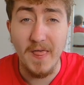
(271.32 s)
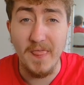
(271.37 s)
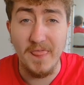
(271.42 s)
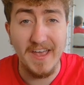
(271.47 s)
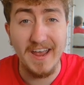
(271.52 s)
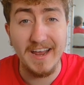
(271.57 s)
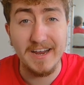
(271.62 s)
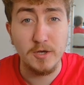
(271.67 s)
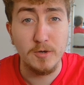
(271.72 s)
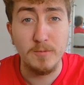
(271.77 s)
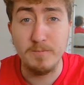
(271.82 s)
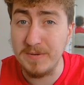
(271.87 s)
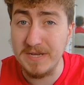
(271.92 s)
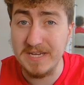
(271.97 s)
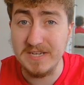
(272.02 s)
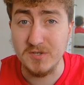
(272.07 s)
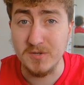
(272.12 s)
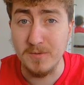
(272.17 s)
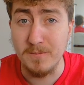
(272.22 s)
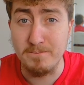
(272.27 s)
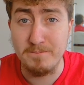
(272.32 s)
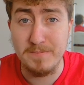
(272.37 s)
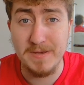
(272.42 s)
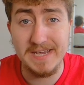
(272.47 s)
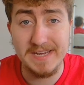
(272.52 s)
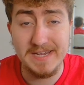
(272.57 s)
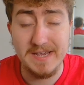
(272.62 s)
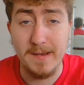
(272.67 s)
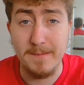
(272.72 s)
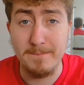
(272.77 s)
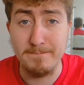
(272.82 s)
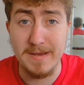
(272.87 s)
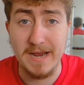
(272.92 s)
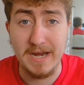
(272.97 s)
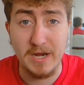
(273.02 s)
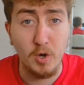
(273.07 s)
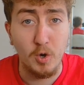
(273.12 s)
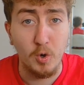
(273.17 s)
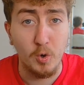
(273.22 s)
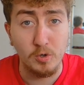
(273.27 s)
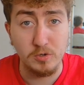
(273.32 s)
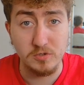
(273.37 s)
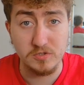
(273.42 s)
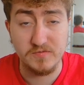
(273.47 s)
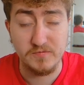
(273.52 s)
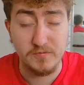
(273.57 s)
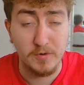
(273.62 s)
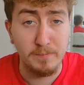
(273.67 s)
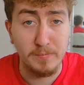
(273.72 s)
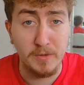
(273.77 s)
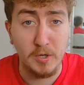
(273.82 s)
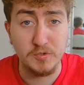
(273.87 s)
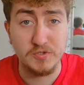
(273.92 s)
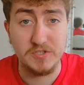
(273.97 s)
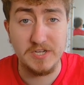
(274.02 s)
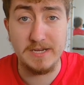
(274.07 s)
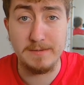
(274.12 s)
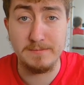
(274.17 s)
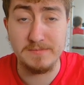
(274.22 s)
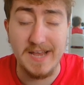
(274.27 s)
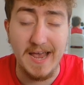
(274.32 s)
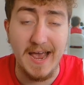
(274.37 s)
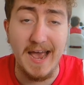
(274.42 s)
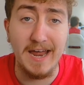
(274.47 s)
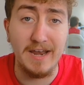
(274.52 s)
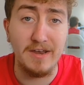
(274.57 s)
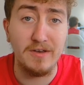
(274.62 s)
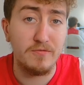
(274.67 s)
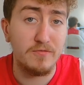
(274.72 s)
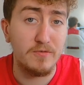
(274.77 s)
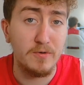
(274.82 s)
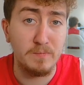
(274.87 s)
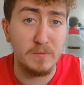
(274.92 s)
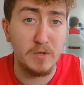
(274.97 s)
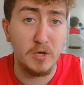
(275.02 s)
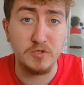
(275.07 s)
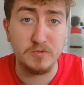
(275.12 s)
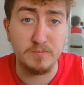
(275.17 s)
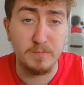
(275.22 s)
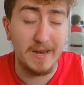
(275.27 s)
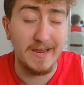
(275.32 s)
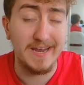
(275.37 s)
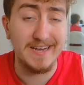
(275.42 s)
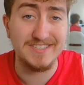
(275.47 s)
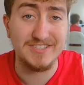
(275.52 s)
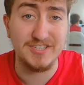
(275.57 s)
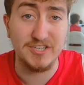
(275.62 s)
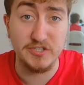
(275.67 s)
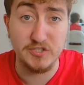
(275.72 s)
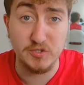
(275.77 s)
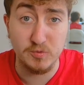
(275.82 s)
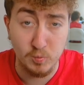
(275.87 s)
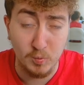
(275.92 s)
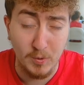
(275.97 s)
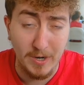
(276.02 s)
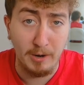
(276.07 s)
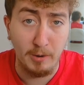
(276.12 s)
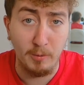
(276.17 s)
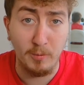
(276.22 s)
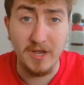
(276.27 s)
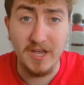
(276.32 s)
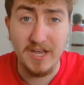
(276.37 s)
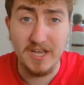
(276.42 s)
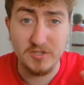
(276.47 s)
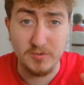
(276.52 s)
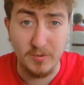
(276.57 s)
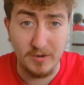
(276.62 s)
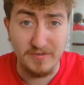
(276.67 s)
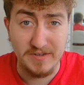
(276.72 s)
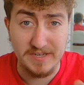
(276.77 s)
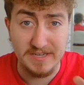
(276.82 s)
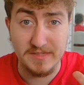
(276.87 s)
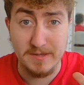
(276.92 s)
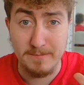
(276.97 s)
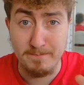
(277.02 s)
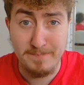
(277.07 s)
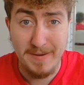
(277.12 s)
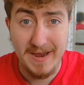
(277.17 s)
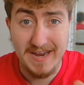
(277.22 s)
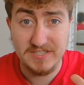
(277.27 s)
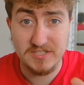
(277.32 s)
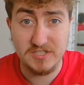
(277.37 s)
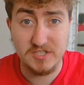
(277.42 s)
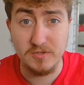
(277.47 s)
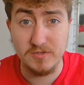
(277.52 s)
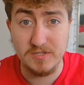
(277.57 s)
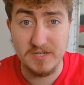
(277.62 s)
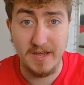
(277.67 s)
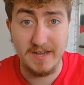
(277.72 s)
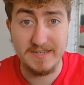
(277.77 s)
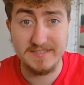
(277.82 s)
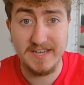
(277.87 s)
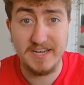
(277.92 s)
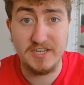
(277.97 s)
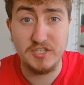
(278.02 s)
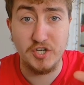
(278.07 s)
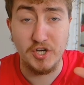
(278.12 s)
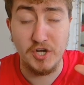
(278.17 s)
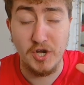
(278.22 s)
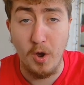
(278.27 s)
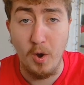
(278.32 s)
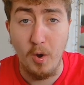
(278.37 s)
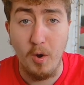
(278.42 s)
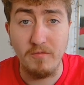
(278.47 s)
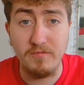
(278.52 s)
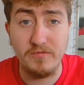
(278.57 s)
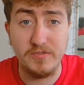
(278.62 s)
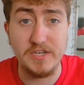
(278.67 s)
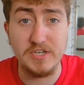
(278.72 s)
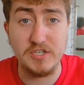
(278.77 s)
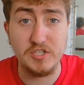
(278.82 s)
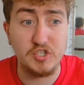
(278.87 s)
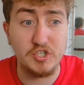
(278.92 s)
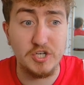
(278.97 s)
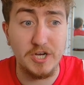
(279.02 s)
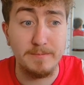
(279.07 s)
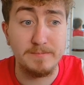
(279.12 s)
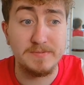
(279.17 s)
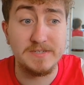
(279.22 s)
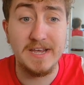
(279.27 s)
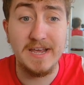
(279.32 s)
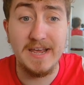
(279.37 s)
there could be some big mega hauls from those teams and from those players as well. So I think the best utilization of these chips